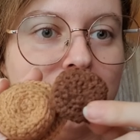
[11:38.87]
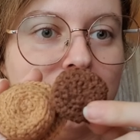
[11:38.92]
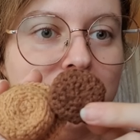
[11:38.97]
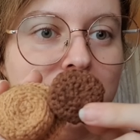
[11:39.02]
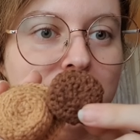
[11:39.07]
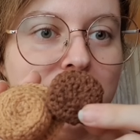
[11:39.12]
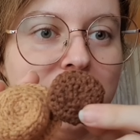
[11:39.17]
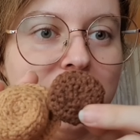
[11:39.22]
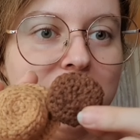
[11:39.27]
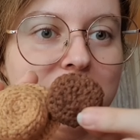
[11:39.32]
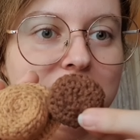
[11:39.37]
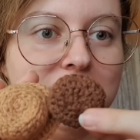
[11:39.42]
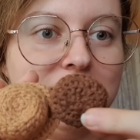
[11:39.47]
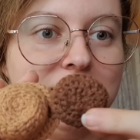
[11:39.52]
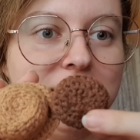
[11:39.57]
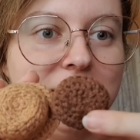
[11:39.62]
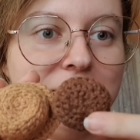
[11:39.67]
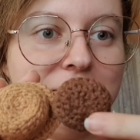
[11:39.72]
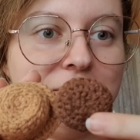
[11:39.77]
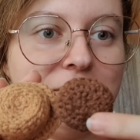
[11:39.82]
You can
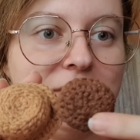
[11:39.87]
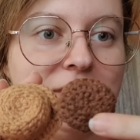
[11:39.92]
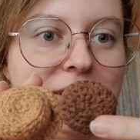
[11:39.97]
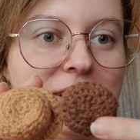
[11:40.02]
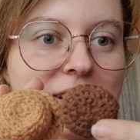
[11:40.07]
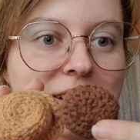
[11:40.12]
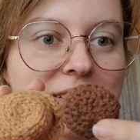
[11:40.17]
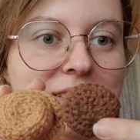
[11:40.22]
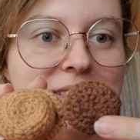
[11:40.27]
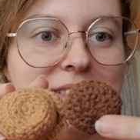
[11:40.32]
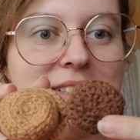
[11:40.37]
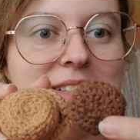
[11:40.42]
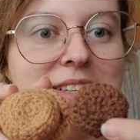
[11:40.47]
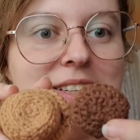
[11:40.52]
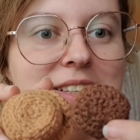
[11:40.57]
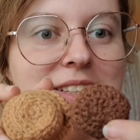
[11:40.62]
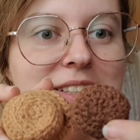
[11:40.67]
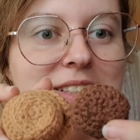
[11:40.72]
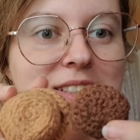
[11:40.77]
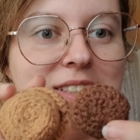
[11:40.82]
definitely
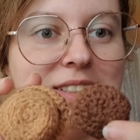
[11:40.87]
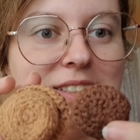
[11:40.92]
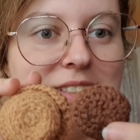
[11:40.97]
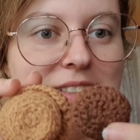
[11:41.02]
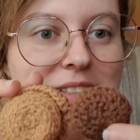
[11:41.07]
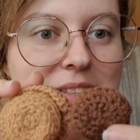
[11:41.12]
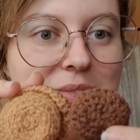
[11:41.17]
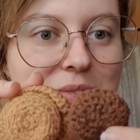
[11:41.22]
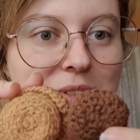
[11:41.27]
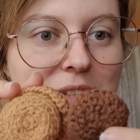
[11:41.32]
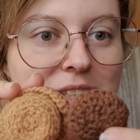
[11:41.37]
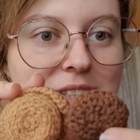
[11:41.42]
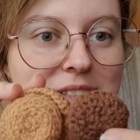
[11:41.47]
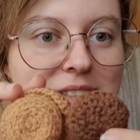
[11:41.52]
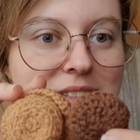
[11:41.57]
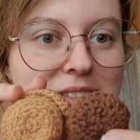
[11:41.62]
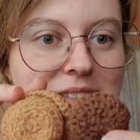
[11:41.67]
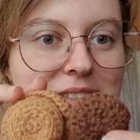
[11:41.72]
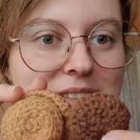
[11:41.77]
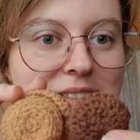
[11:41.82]
see the
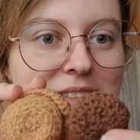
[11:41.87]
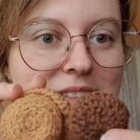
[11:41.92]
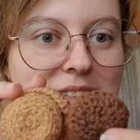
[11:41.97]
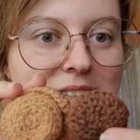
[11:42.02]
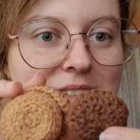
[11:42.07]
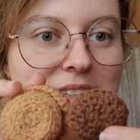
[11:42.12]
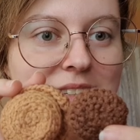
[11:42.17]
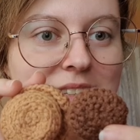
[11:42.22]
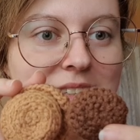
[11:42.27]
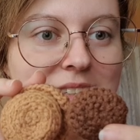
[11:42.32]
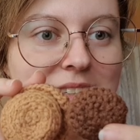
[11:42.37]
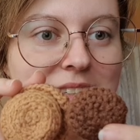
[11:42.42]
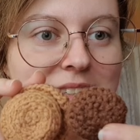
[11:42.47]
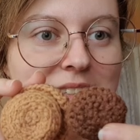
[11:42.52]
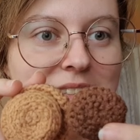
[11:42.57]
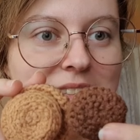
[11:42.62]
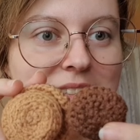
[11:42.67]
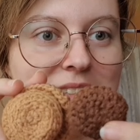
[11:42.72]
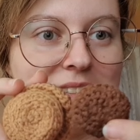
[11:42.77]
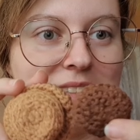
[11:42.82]
difference.
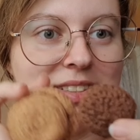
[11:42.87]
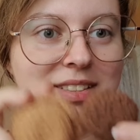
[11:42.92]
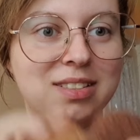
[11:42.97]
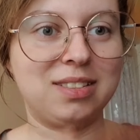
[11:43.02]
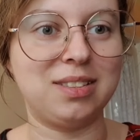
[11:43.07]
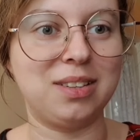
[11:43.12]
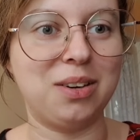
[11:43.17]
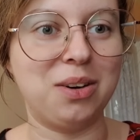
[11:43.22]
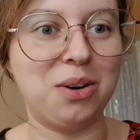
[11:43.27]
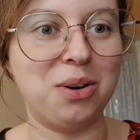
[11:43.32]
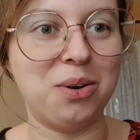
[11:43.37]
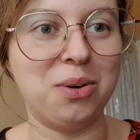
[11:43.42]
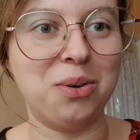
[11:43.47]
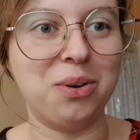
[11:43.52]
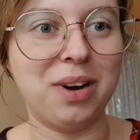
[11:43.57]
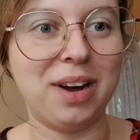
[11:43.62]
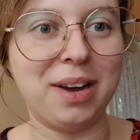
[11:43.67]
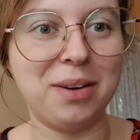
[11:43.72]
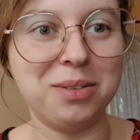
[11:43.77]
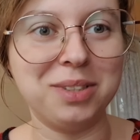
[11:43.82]

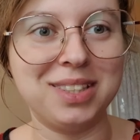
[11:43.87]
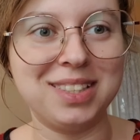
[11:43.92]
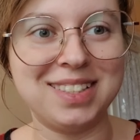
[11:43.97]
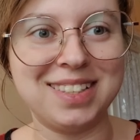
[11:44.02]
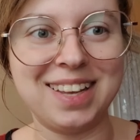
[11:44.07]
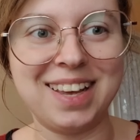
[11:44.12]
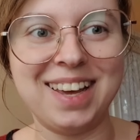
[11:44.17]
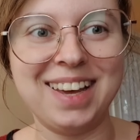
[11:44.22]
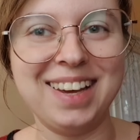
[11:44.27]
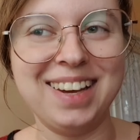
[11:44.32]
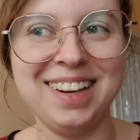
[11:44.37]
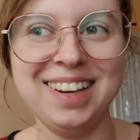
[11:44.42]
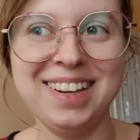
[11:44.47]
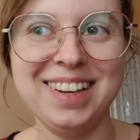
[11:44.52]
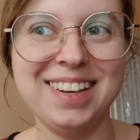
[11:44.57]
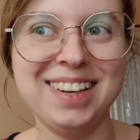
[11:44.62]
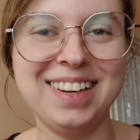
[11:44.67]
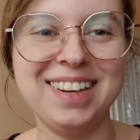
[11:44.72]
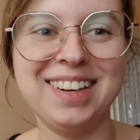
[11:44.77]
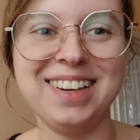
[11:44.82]
So I would say
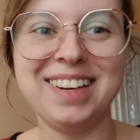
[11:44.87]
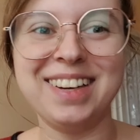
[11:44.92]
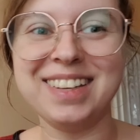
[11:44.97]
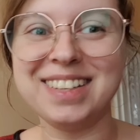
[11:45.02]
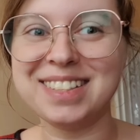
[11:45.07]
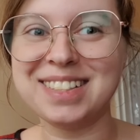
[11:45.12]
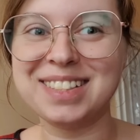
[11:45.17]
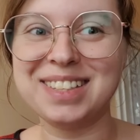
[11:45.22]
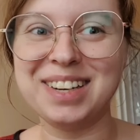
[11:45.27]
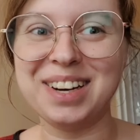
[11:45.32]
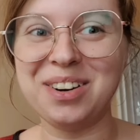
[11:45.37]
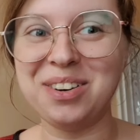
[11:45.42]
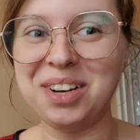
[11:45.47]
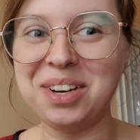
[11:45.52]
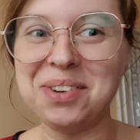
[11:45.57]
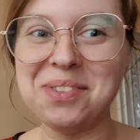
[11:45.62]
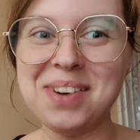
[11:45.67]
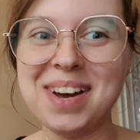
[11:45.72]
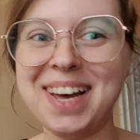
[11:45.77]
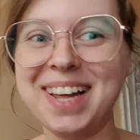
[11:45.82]
it's
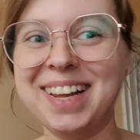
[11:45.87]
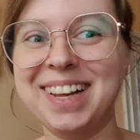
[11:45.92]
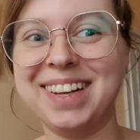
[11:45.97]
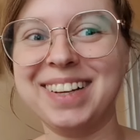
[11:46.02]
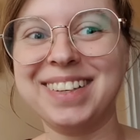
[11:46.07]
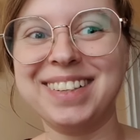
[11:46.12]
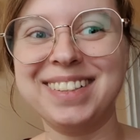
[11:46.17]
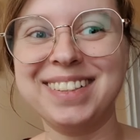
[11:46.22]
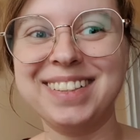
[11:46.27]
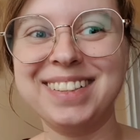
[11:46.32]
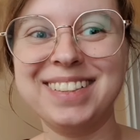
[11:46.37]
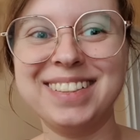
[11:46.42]
going well.